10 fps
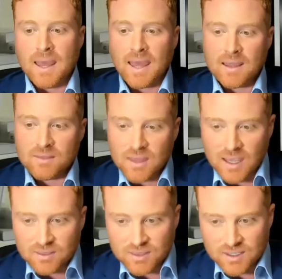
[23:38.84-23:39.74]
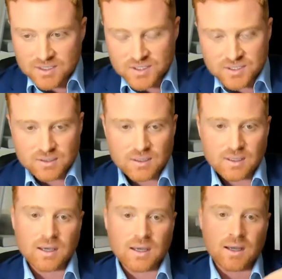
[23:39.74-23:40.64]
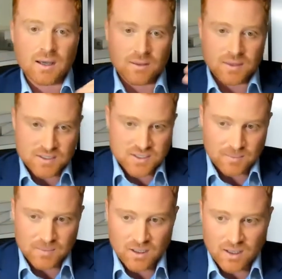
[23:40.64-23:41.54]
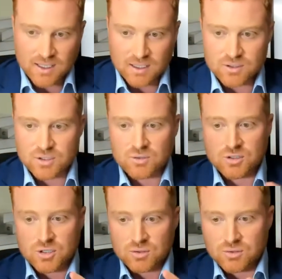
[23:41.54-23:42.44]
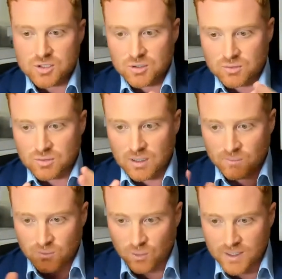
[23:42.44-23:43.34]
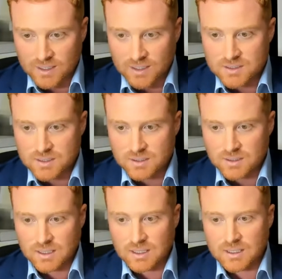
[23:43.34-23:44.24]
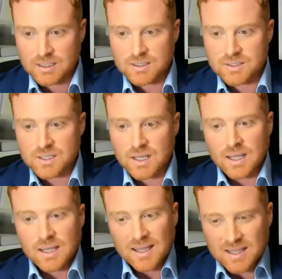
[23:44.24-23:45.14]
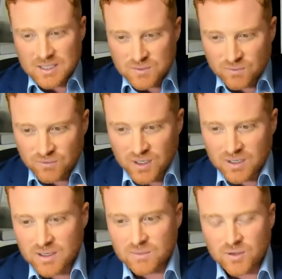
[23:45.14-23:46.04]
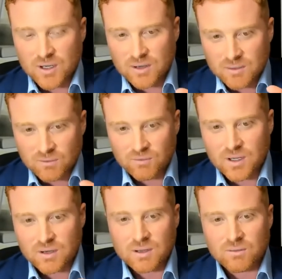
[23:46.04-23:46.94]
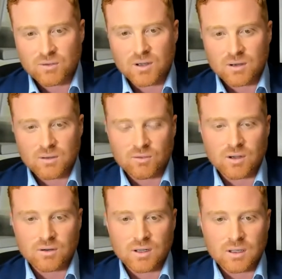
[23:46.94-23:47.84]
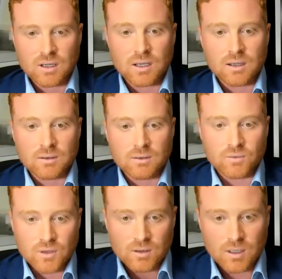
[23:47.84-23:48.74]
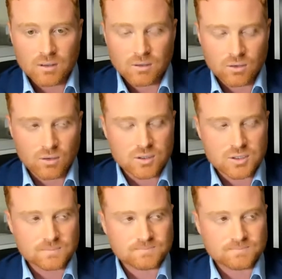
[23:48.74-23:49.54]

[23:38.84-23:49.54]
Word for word: And and this uh, there's something I can do to to avoid it is is very very very very very uh, very good.